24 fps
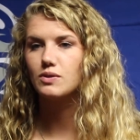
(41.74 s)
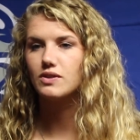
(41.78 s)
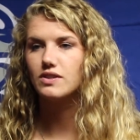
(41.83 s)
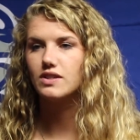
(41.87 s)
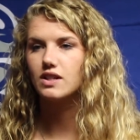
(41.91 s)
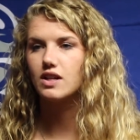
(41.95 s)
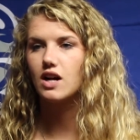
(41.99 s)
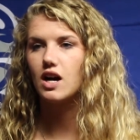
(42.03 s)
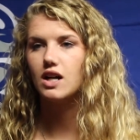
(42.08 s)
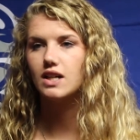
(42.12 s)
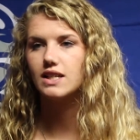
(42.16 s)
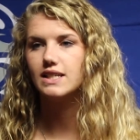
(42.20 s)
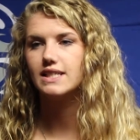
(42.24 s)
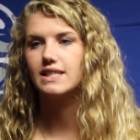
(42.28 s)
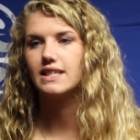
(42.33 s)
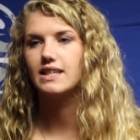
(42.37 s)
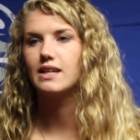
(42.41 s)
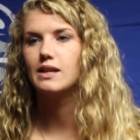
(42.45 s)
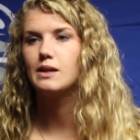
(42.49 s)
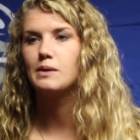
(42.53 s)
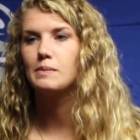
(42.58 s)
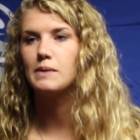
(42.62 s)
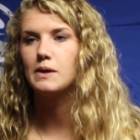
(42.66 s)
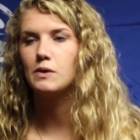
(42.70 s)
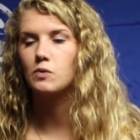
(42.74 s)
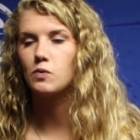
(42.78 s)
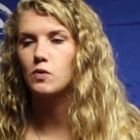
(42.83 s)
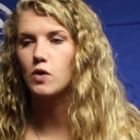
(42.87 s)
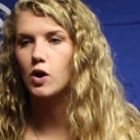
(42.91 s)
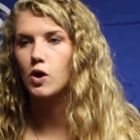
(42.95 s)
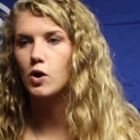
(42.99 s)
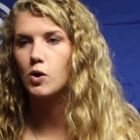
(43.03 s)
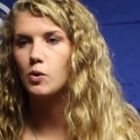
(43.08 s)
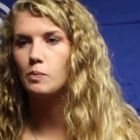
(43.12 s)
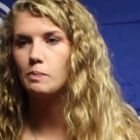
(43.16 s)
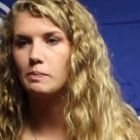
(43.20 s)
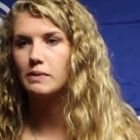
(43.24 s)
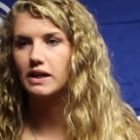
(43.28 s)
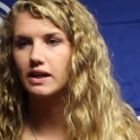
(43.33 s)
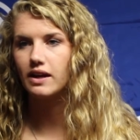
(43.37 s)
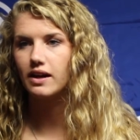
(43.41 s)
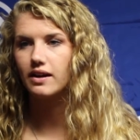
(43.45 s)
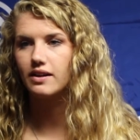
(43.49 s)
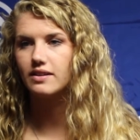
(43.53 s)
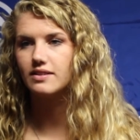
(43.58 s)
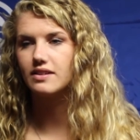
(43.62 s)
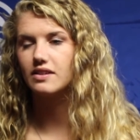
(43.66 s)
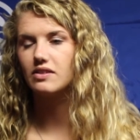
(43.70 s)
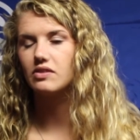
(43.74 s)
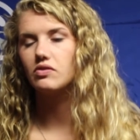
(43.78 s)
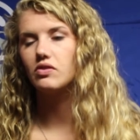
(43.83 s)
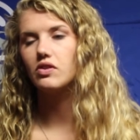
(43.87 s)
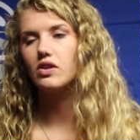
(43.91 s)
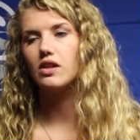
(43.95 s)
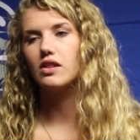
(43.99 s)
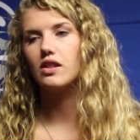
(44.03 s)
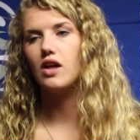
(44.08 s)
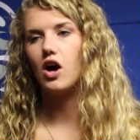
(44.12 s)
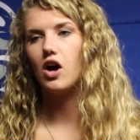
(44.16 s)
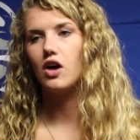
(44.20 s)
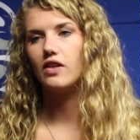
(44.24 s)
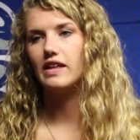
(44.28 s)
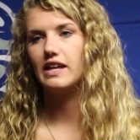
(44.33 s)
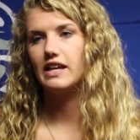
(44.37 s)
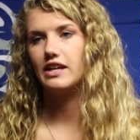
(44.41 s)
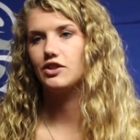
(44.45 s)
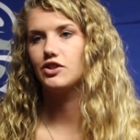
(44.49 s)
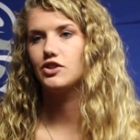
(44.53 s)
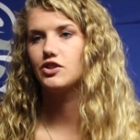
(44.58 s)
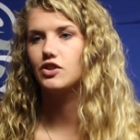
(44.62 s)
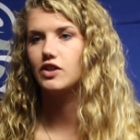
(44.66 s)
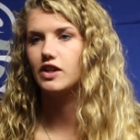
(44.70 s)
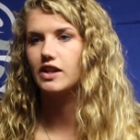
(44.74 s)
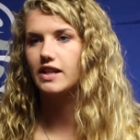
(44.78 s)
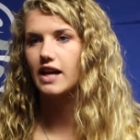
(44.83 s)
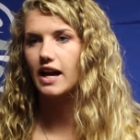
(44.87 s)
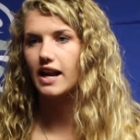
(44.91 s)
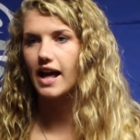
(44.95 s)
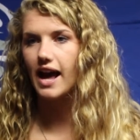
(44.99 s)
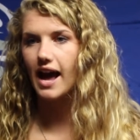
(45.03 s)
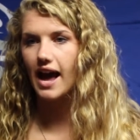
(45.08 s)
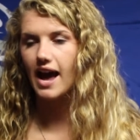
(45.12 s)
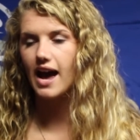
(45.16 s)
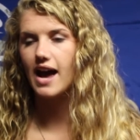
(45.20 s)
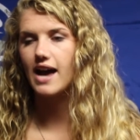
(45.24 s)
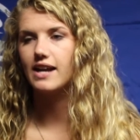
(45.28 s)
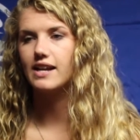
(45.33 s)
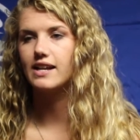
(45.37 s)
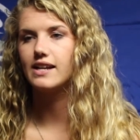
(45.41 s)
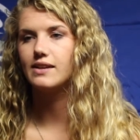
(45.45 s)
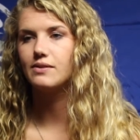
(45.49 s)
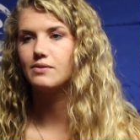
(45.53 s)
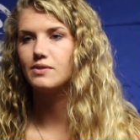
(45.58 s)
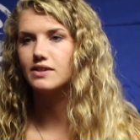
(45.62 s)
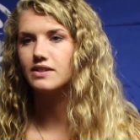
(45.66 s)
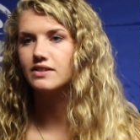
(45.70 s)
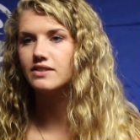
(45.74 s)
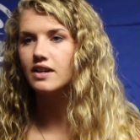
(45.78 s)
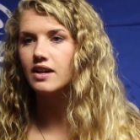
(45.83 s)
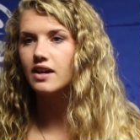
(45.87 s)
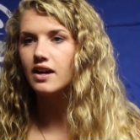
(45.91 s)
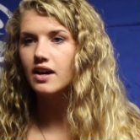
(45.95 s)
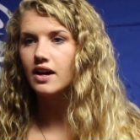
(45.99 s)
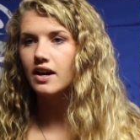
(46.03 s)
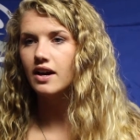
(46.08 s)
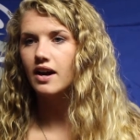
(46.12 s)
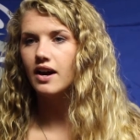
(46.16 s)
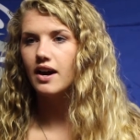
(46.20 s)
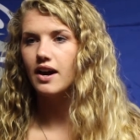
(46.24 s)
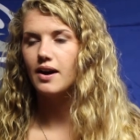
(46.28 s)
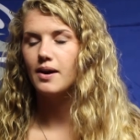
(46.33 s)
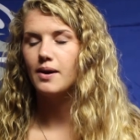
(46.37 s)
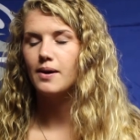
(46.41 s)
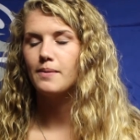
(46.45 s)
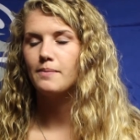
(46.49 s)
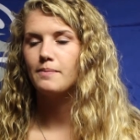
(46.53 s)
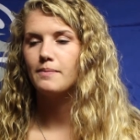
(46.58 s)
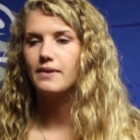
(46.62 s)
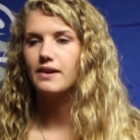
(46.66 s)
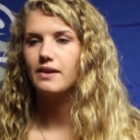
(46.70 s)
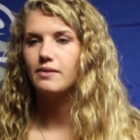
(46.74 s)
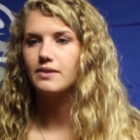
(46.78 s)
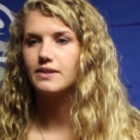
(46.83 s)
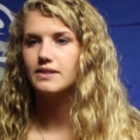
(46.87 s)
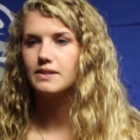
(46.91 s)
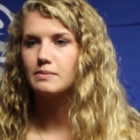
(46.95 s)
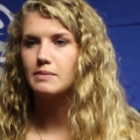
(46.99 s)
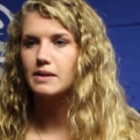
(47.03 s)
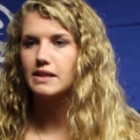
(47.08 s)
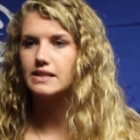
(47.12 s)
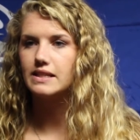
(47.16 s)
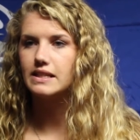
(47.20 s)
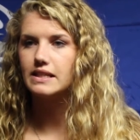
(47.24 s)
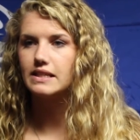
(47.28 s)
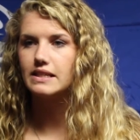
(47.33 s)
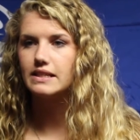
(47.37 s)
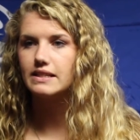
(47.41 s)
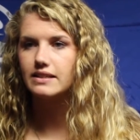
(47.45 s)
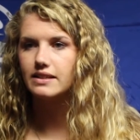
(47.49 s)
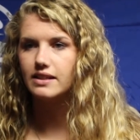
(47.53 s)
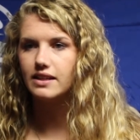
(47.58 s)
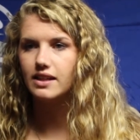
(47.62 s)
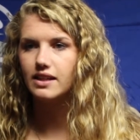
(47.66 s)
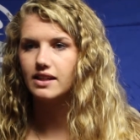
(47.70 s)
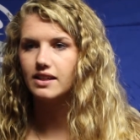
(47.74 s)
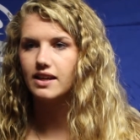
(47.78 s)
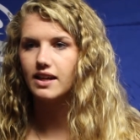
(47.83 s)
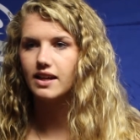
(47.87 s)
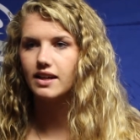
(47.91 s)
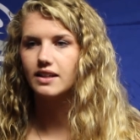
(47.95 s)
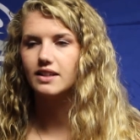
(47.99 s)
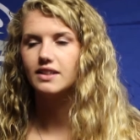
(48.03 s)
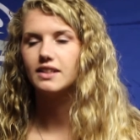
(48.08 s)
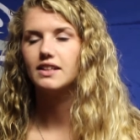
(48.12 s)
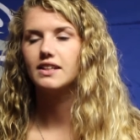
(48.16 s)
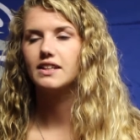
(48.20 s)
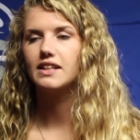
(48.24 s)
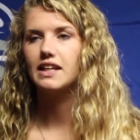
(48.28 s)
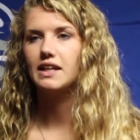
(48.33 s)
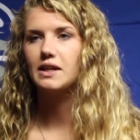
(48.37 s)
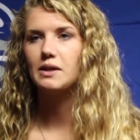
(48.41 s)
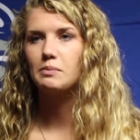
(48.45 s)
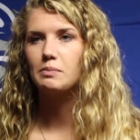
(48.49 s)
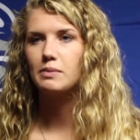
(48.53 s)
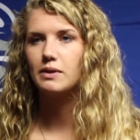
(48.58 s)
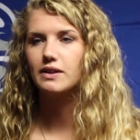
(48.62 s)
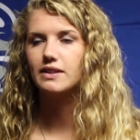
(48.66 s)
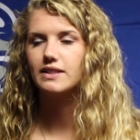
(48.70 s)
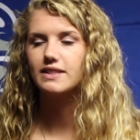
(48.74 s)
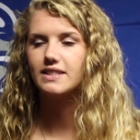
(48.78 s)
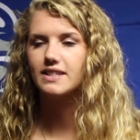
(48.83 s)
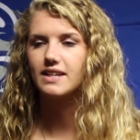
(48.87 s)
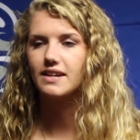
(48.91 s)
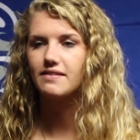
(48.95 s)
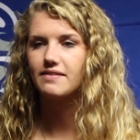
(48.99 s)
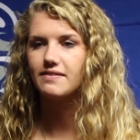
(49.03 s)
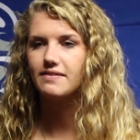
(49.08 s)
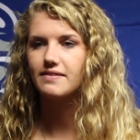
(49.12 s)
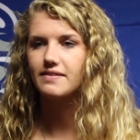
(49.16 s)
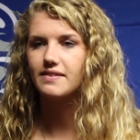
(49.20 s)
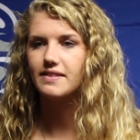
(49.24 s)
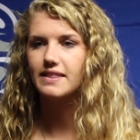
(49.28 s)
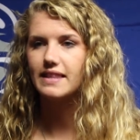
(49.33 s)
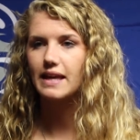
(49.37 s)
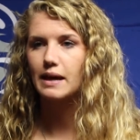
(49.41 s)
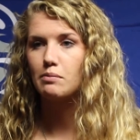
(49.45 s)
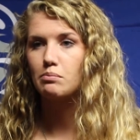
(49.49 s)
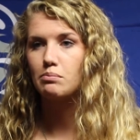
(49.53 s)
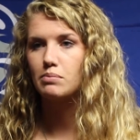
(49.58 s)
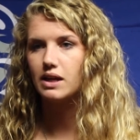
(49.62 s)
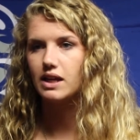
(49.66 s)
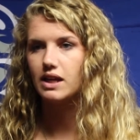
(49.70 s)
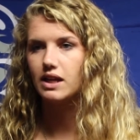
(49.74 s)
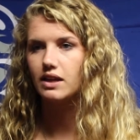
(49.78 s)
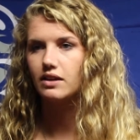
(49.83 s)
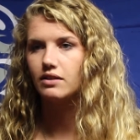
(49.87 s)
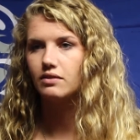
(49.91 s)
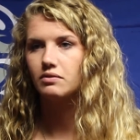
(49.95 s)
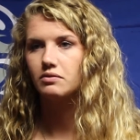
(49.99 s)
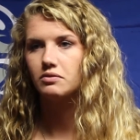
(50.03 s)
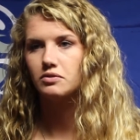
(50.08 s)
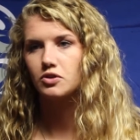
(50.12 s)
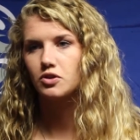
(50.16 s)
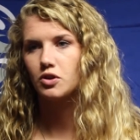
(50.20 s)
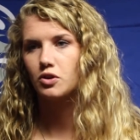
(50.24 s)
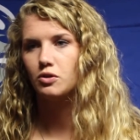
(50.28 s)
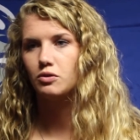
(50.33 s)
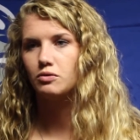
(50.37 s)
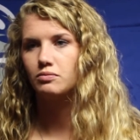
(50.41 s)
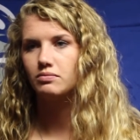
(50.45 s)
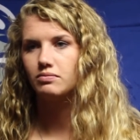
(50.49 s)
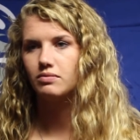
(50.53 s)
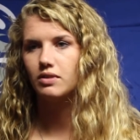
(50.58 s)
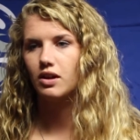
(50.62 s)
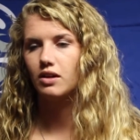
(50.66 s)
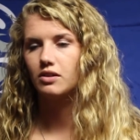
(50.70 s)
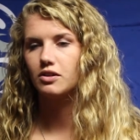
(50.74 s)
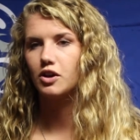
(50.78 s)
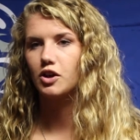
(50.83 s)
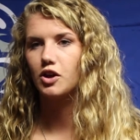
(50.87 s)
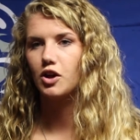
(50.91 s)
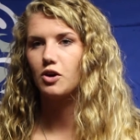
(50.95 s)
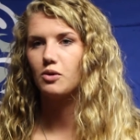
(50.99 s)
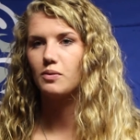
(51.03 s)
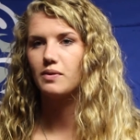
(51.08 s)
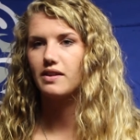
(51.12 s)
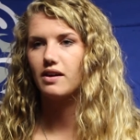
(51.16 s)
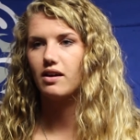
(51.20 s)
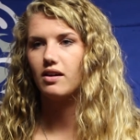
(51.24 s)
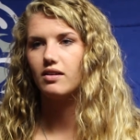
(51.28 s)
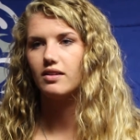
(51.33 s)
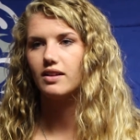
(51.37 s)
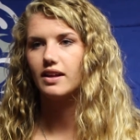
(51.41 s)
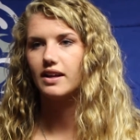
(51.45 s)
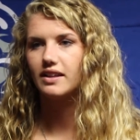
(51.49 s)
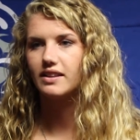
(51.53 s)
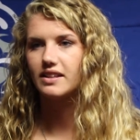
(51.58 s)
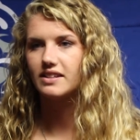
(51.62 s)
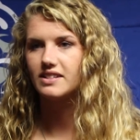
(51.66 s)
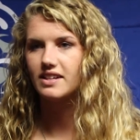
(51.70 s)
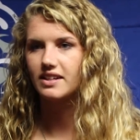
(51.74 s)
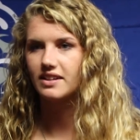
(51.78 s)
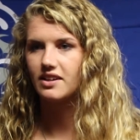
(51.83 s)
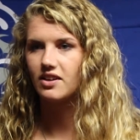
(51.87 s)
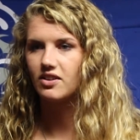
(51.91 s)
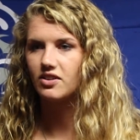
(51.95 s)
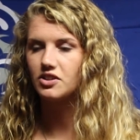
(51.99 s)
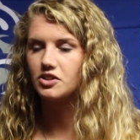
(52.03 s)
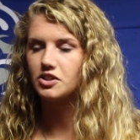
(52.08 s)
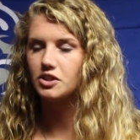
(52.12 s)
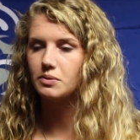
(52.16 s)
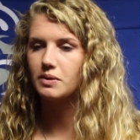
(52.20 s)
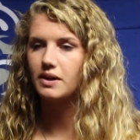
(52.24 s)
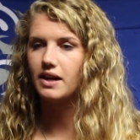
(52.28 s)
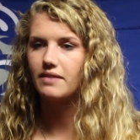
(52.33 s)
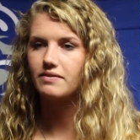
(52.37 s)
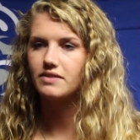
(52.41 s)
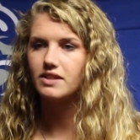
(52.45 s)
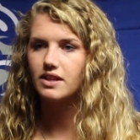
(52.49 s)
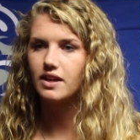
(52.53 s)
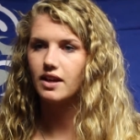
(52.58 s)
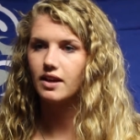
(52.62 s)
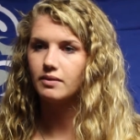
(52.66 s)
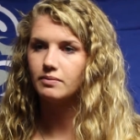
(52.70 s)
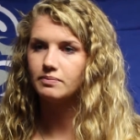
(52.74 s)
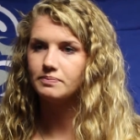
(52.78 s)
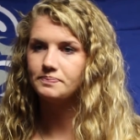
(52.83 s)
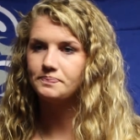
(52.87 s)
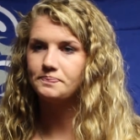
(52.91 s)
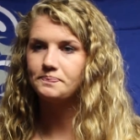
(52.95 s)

was the Colosseum in Rome because of all the history that it had and it was um, it was amazing to see that they could build stuff that big so long ago without like the technology we have today.